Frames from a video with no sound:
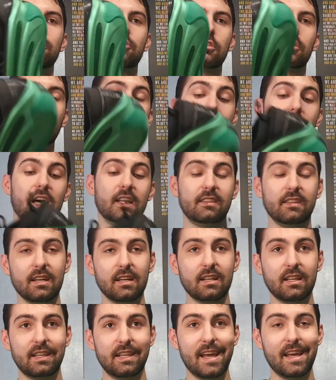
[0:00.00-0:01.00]
So at the
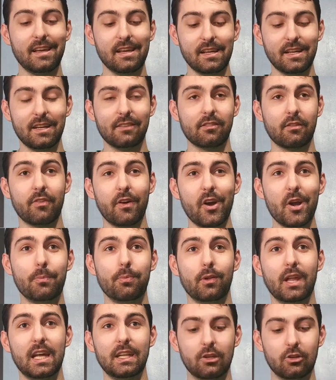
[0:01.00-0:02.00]
end of the day, it is a very
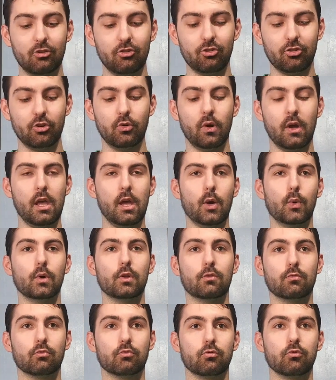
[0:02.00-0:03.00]
planted shoe
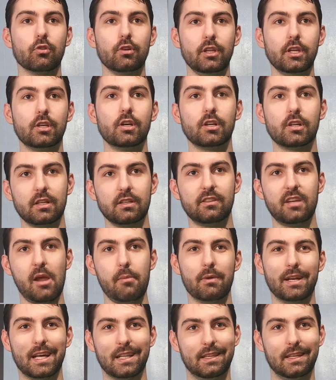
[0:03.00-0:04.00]
with really good
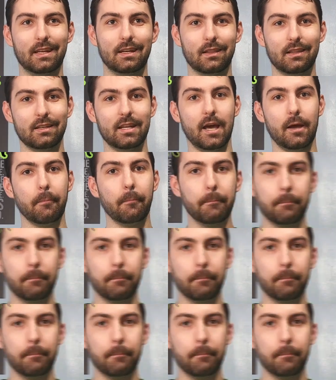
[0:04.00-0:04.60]
containment at the end of the day.